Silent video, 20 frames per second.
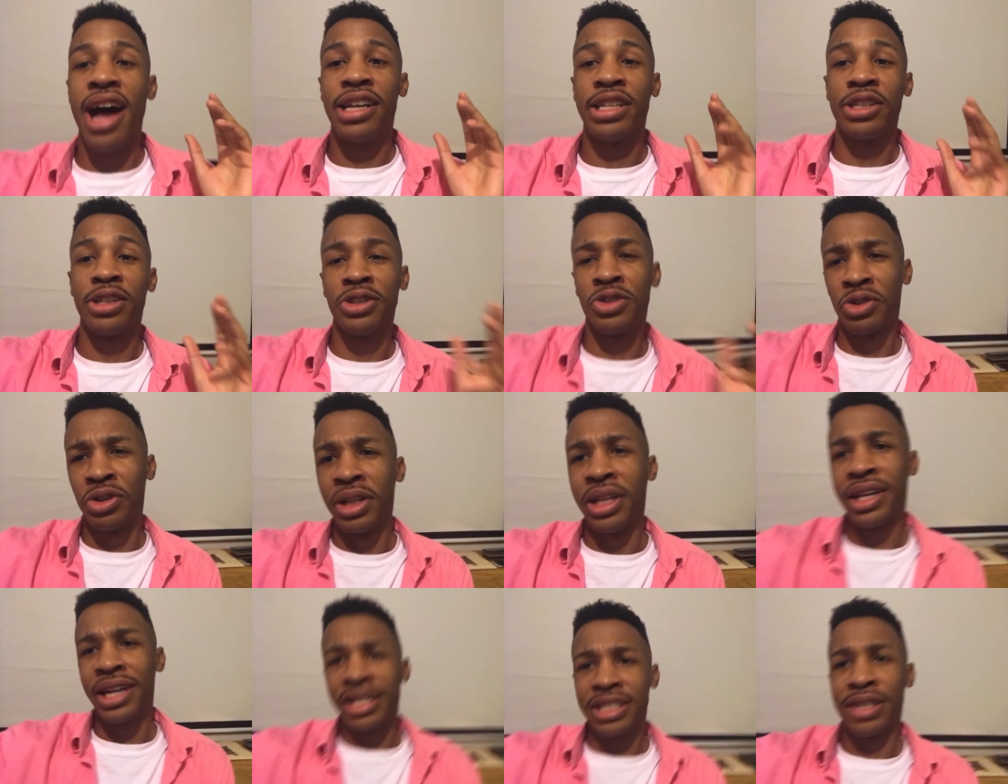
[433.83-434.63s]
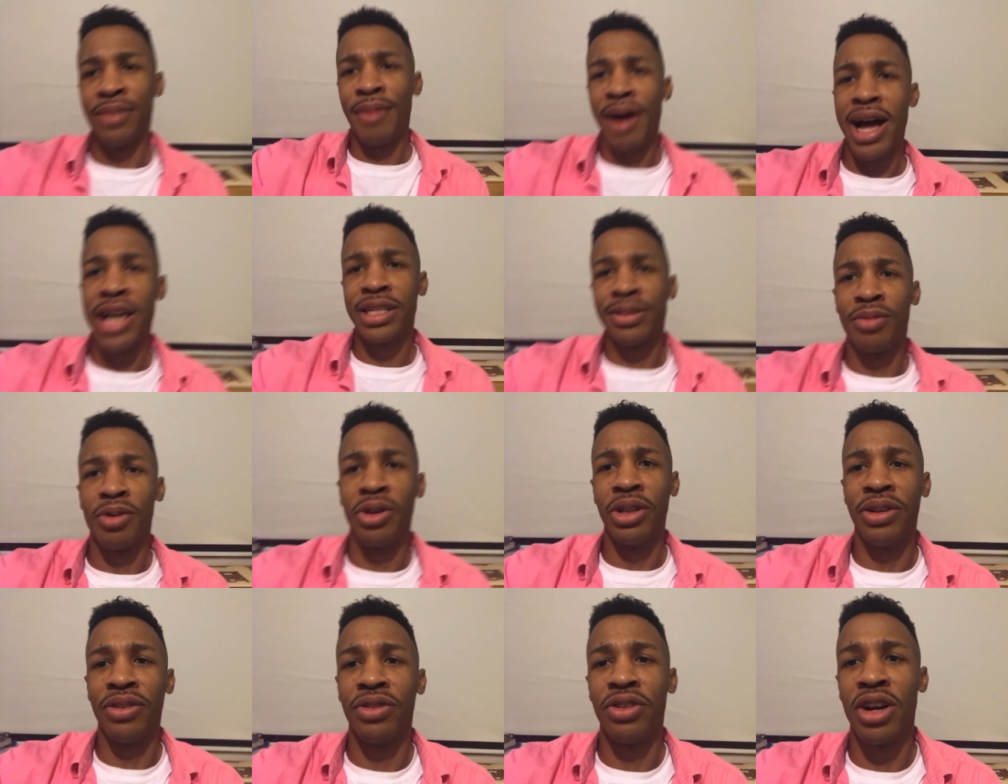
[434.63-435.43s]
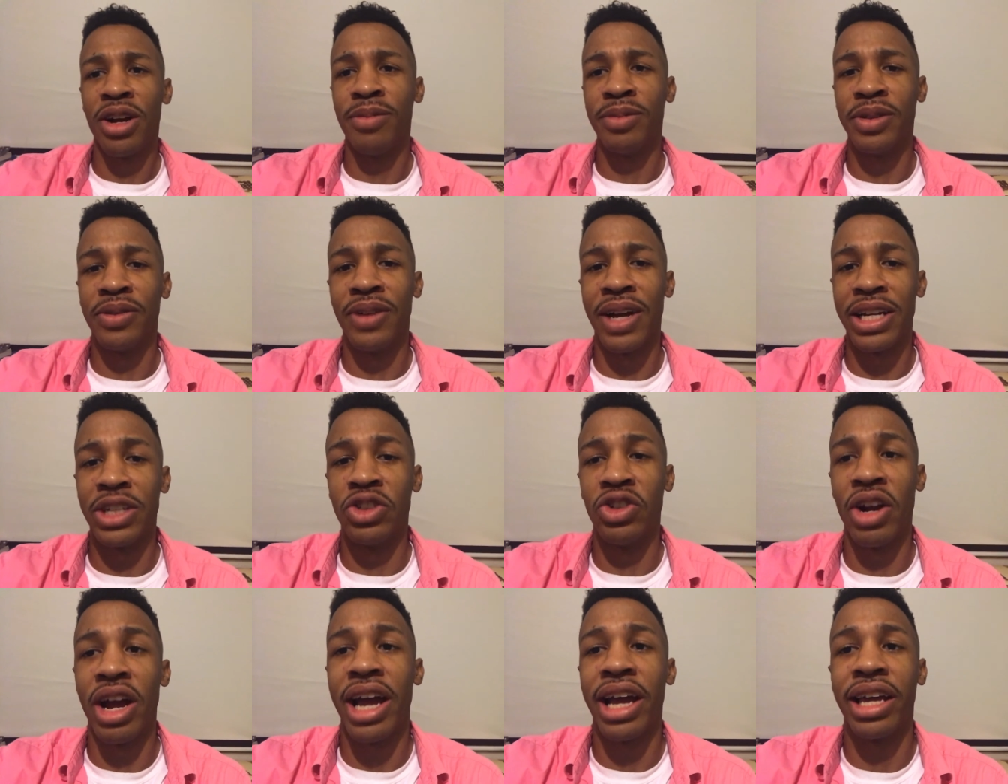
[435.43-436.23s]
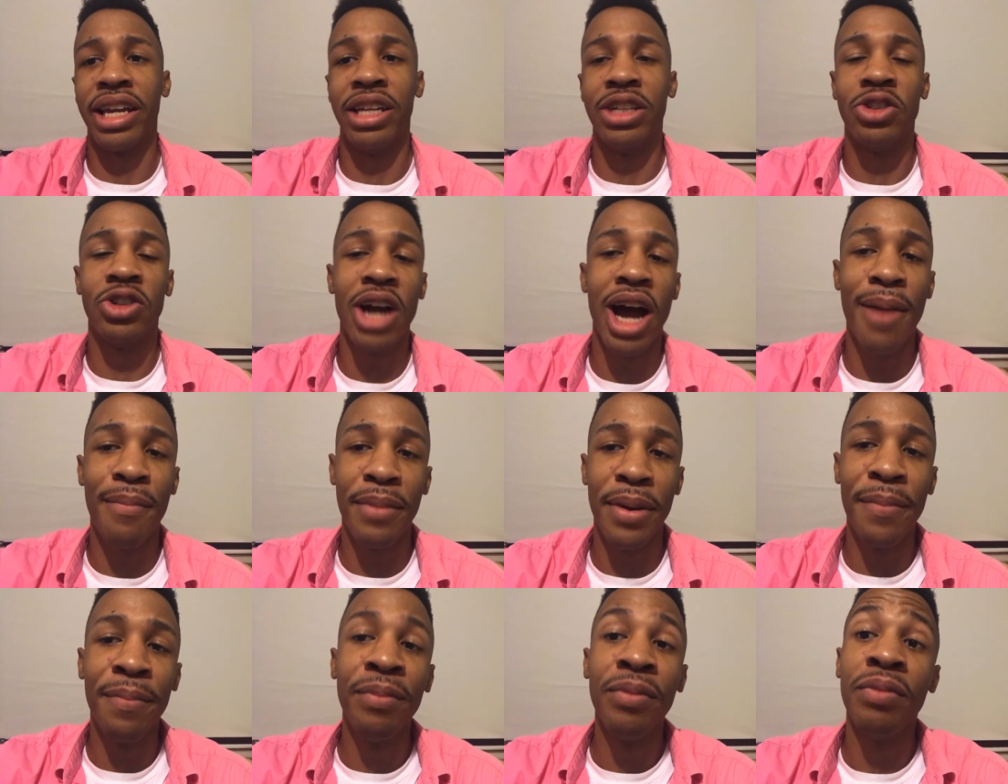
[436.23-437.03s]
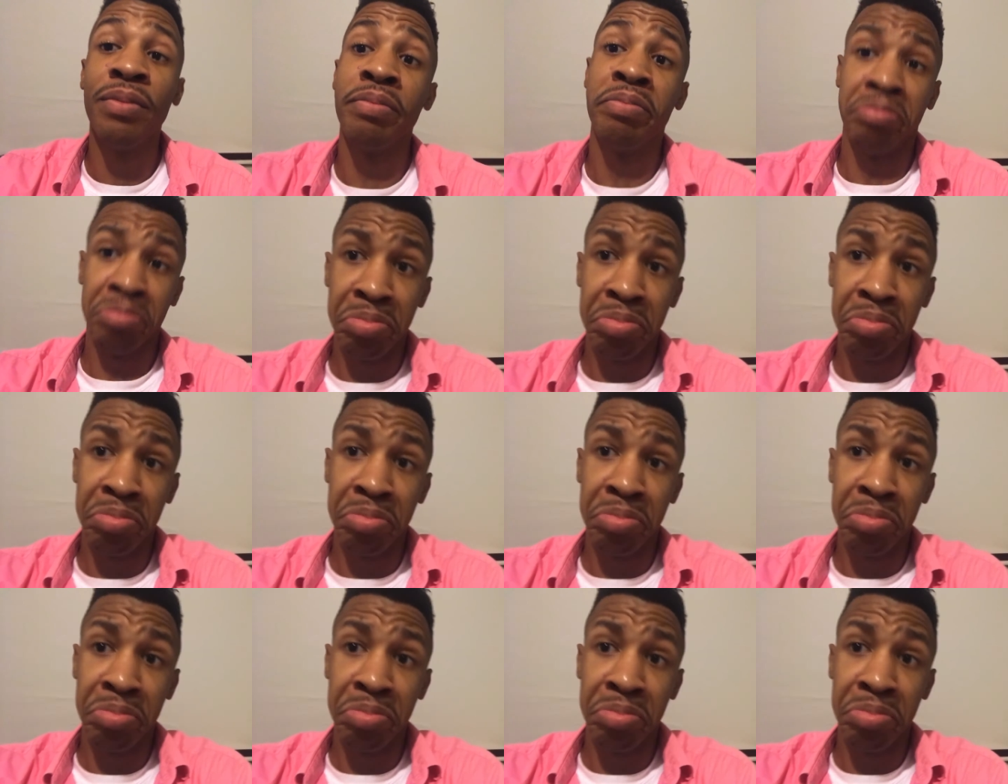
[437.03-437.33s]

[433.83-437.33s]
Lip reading: So it's really customizable in the terms of like dragging and dropping.